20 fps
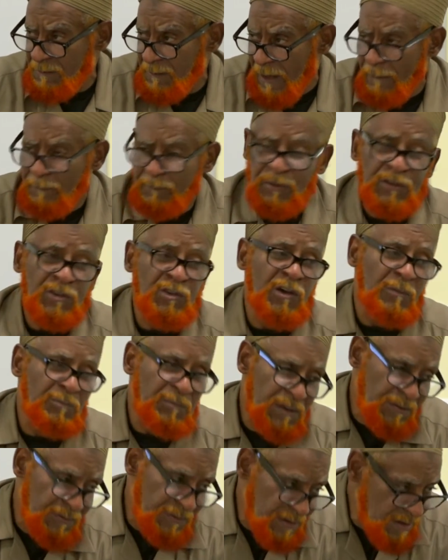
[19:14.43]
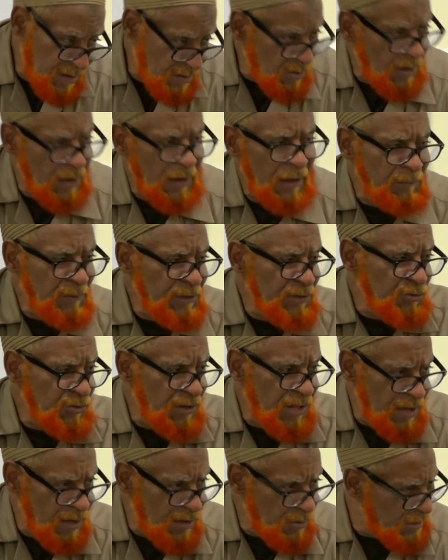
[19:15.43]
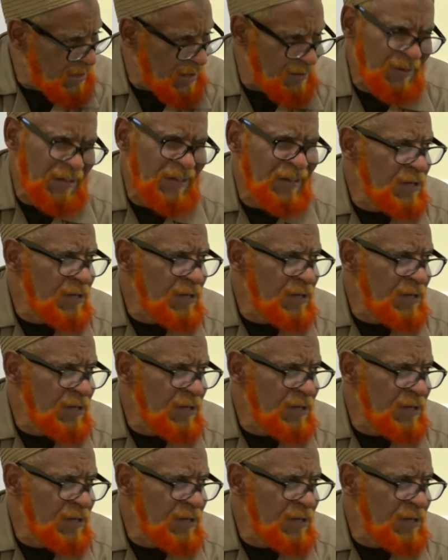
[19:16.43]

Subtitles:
I'll pick you up even, or I'll meet you there or whatever.